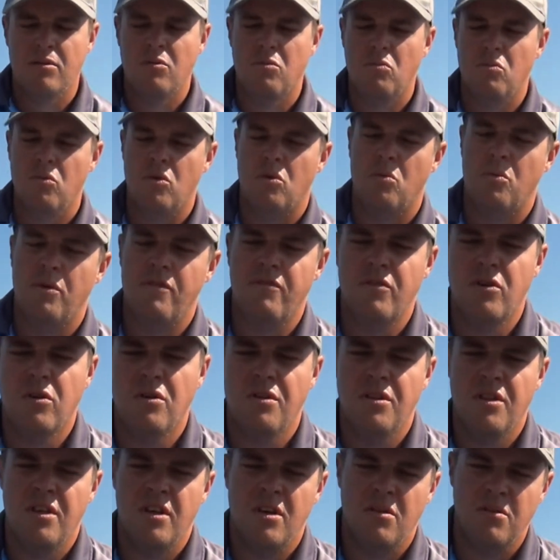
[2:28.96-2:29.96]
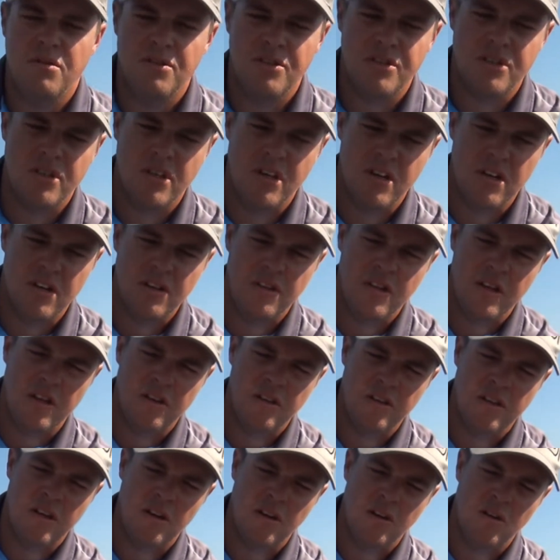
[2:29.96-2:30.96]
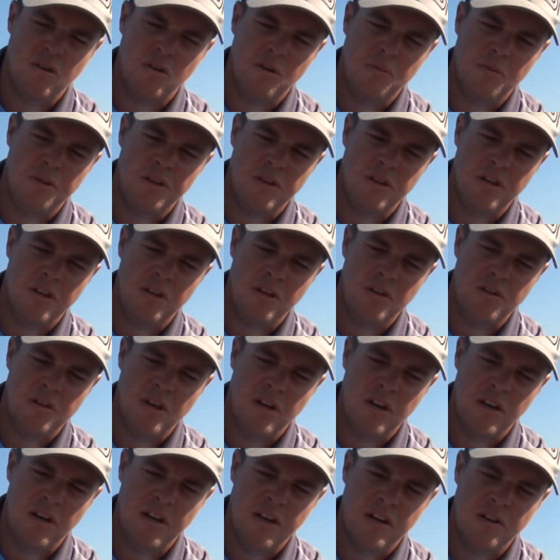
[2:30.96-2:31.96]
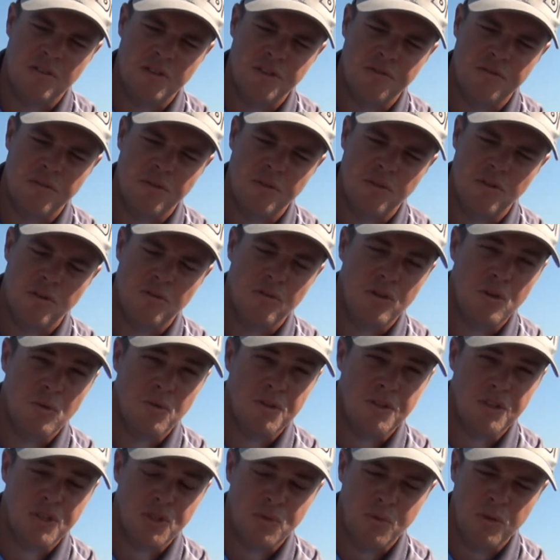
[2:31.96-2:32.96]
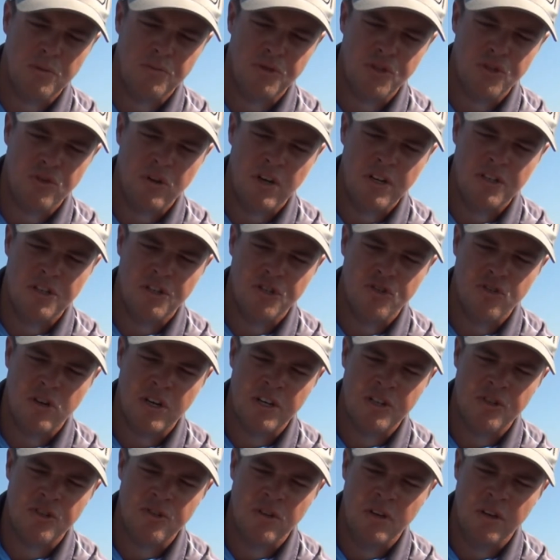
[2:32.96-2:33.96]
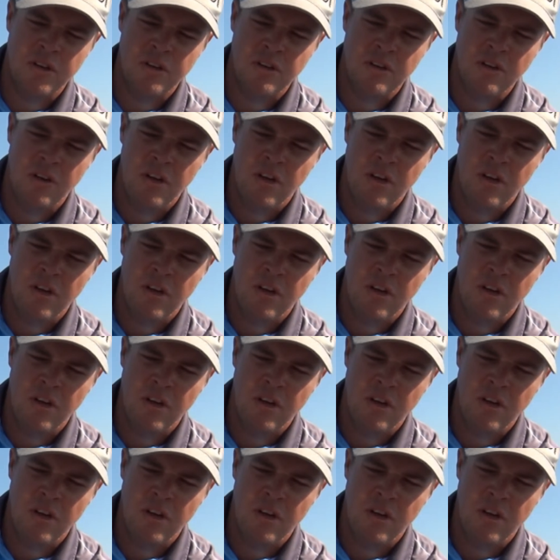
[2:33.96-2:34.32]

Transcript: what we've got there is that alignment there allows for the lure to swim straight, to track straight.